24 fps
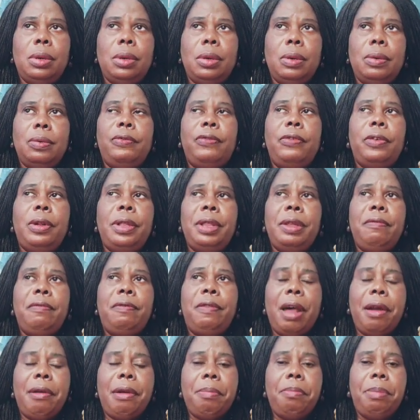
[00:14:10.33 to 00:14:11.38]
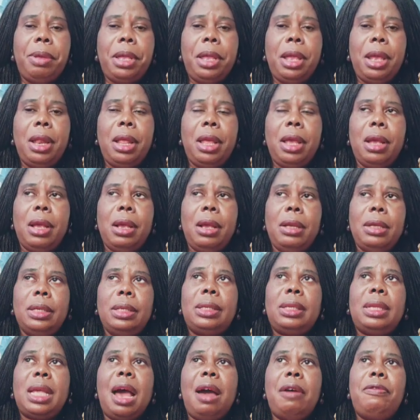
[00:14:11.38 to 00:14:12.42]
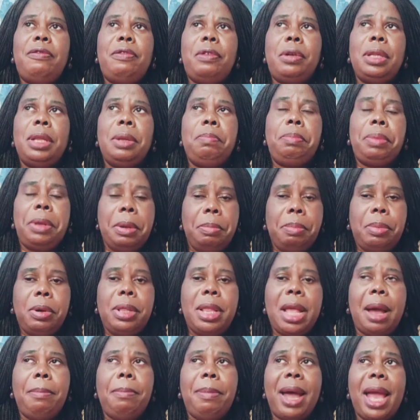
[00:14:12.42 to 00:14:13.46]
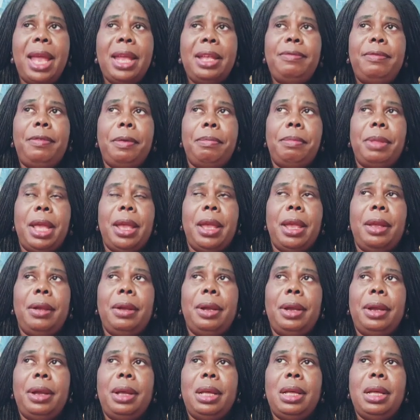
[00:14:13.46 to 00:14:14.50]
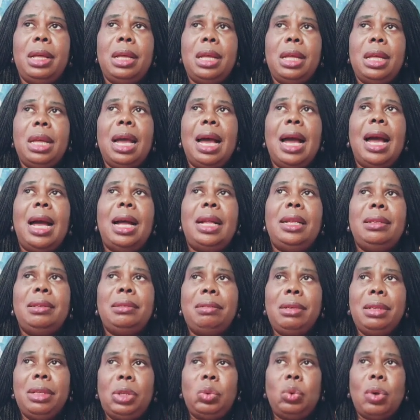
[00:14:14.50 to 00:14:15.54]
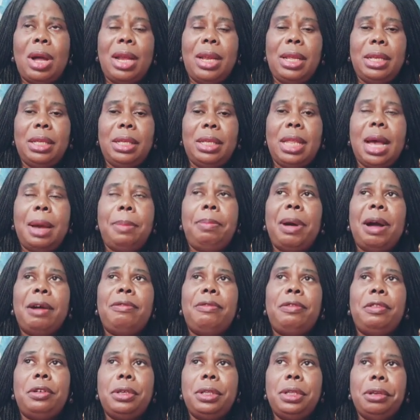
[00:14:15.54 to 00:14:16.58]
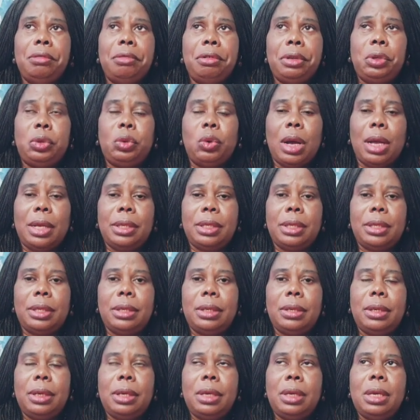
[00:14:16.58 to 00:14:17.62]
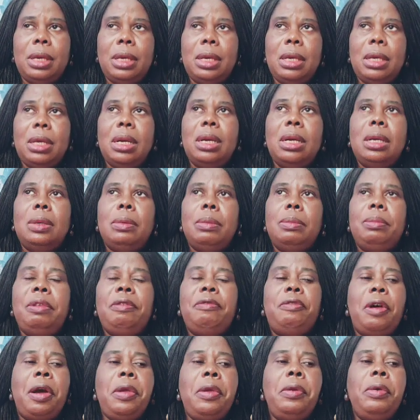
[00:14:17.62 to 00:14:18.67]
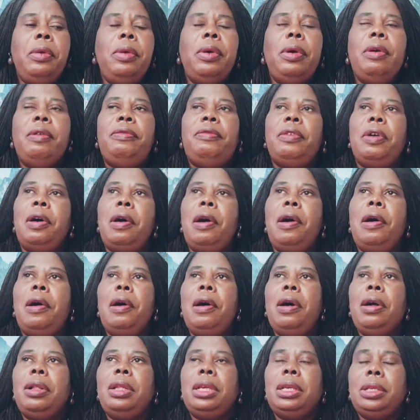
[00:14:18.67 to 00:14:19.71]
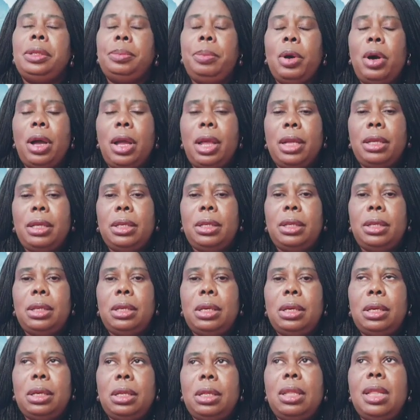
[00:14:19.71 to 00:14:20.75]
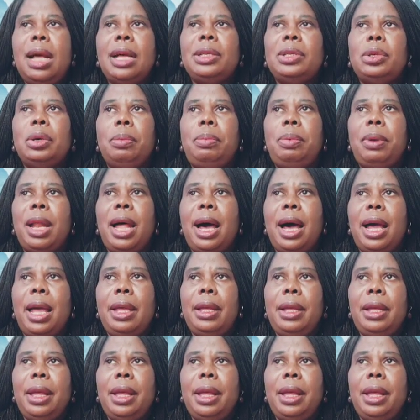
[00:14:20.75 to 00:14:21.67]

From the very beginning, start from the people that buy it from there and the ritualists that perform the rituals. Before you go for all these boys that supply,